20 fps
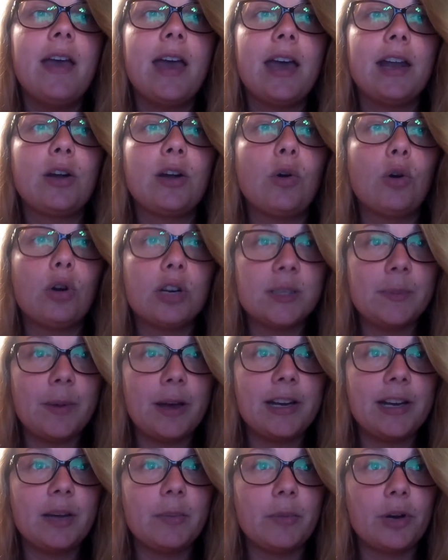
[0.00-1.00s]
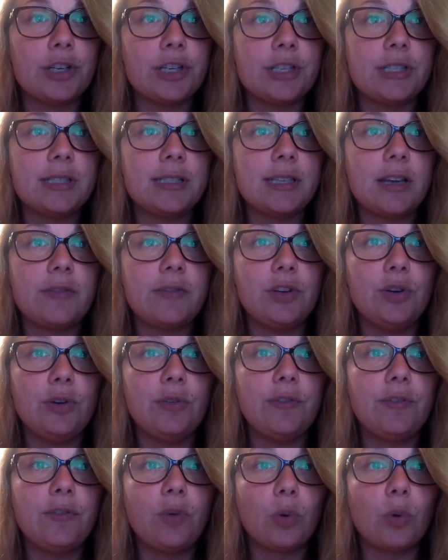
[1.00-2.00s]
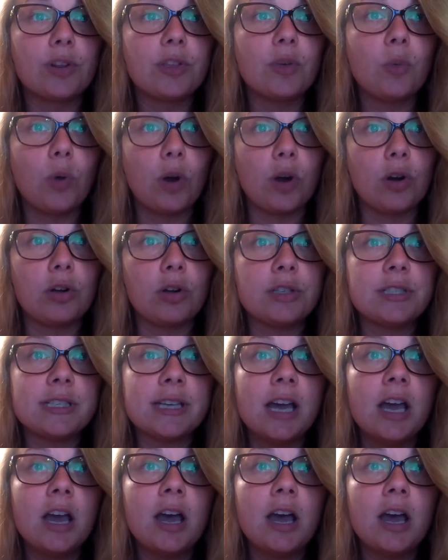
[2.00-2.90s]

and a corresponding emergence of a new fourth world,